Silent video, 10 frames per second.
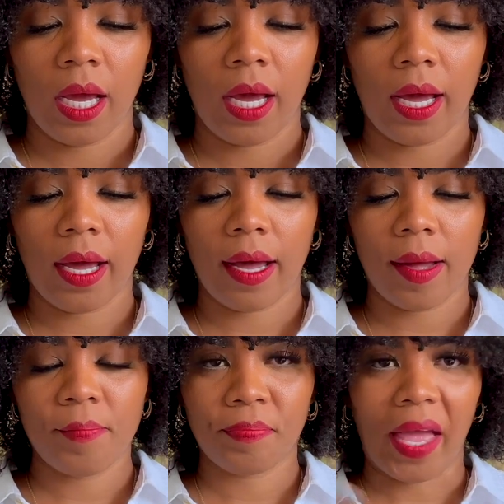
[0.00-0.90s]

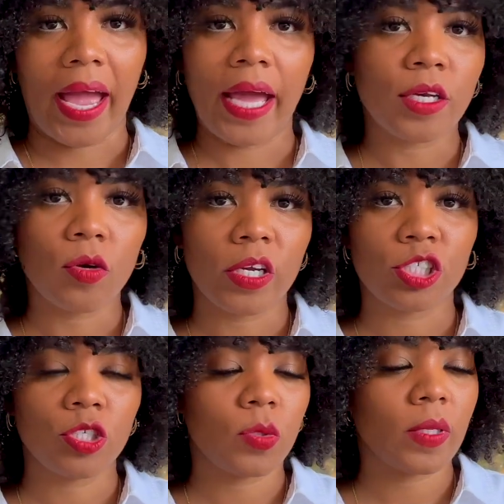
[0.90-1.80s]
I had no
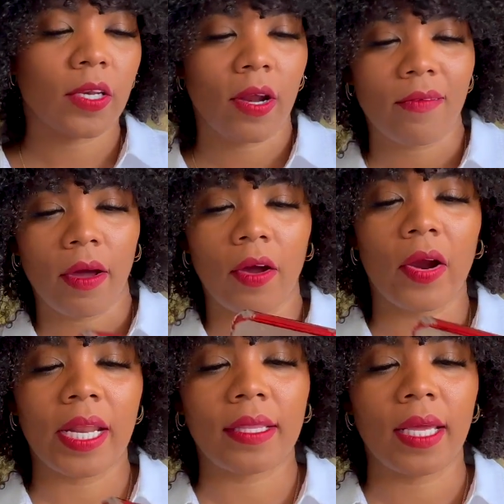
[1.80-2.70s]
issues with it or
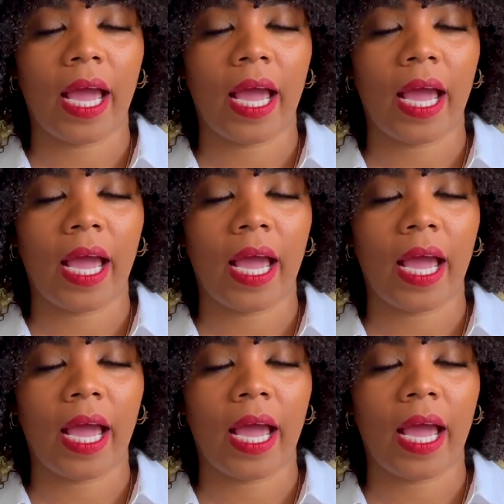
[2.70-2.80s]
anything.